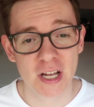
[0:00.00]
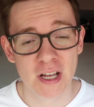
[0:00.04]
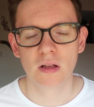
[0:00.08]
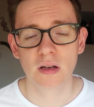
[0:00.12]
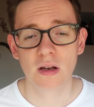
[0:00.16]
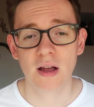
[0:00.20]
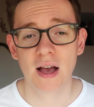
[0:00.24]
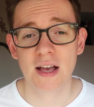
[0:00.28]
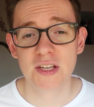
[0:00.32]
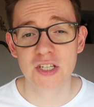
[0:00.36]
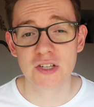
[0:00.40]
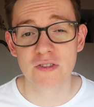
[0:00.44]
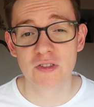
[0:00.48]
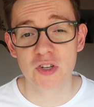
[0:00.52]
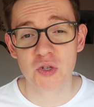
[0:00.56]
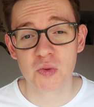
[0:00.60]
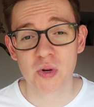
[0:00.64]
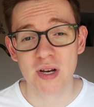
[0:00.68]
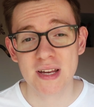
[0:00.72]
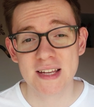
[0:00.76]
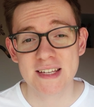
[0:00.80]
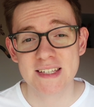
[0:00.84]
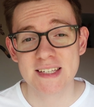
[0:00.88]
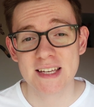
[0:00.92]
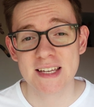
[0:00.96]
Now, as of the
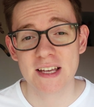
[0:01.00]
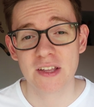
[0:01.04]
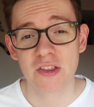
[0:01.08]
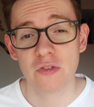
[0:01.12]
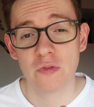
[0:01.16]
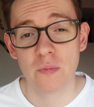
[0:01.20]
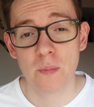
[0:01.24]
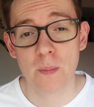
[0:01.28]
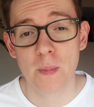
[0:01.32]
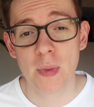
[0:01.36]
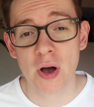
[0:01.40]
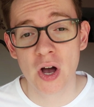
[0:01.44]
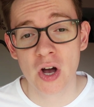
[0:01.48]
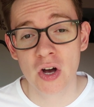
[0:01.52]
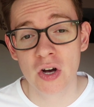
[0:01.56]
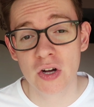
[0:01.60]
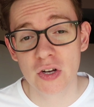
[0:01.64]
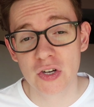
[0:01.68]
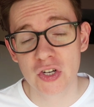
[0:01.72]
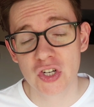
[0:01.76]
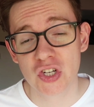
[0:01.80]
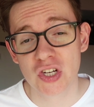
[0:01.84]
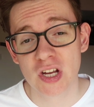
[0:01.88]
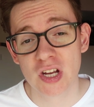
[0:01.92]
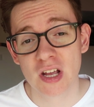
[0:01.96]
26th of
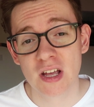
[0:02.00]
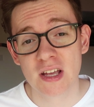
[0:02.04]
March,